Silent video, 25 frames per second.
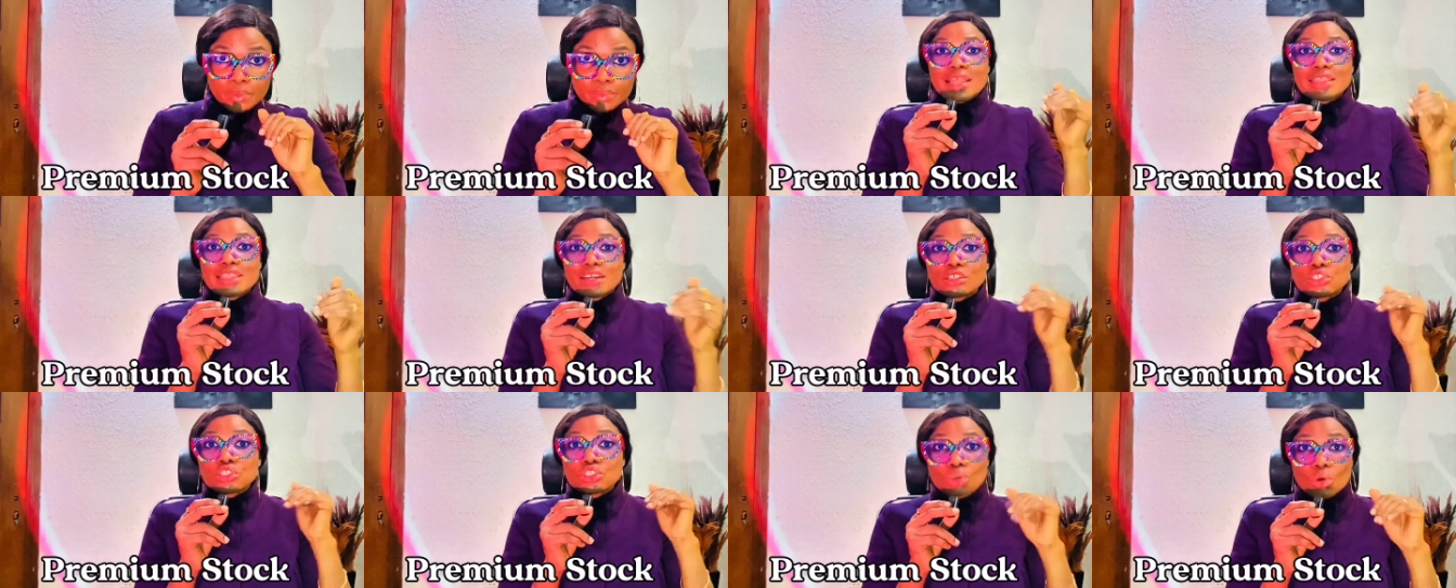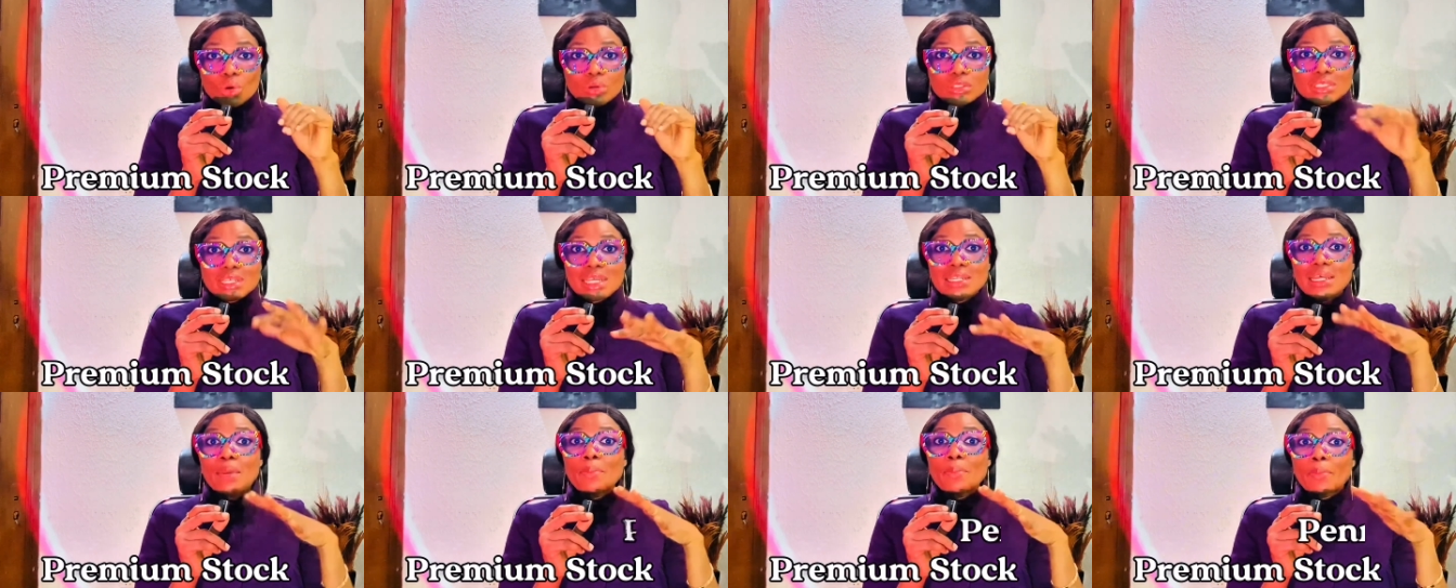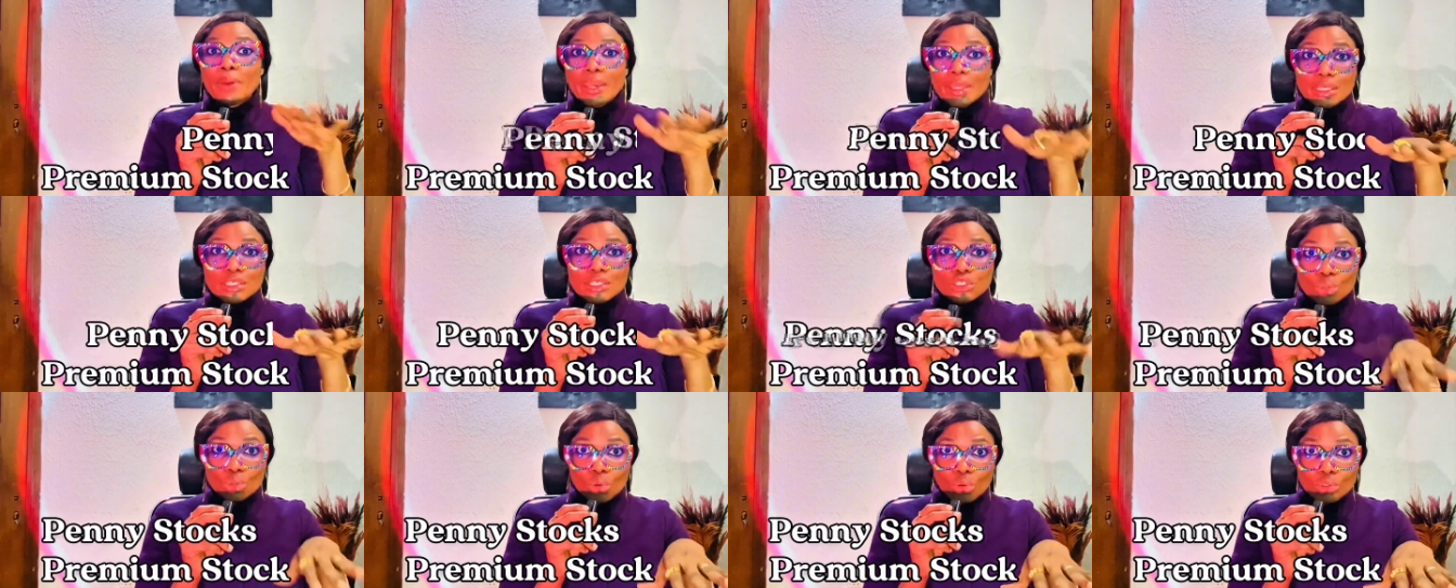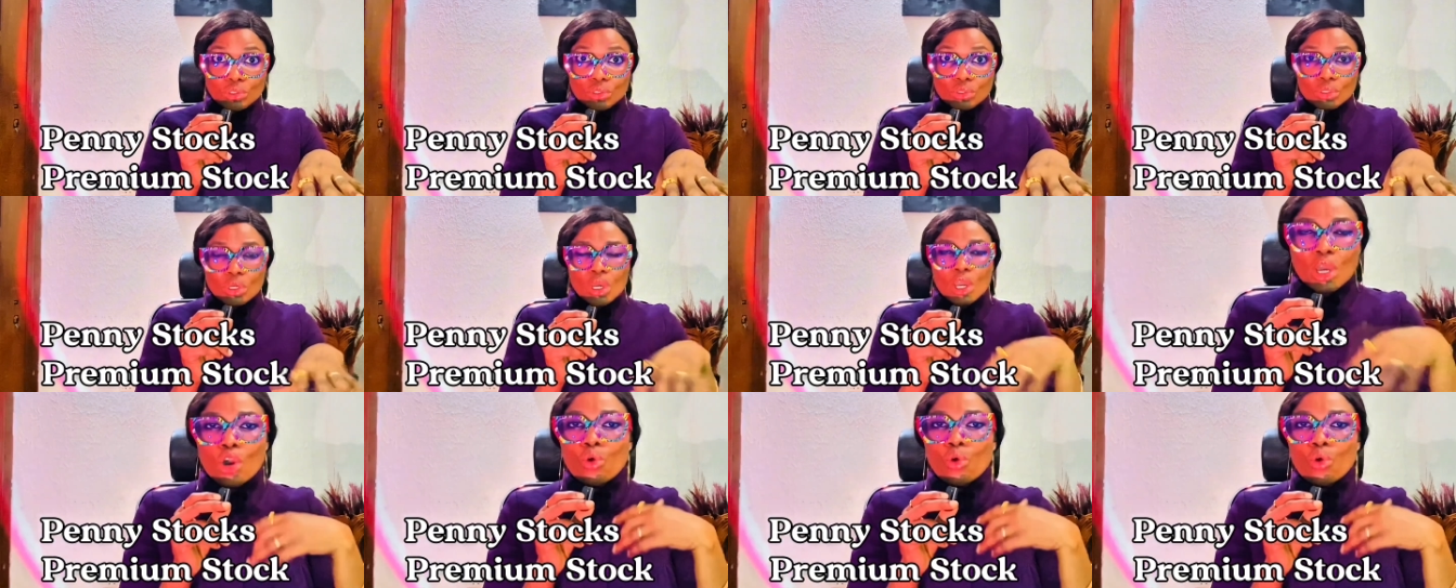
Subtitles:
and there are stocks that are penny stocks.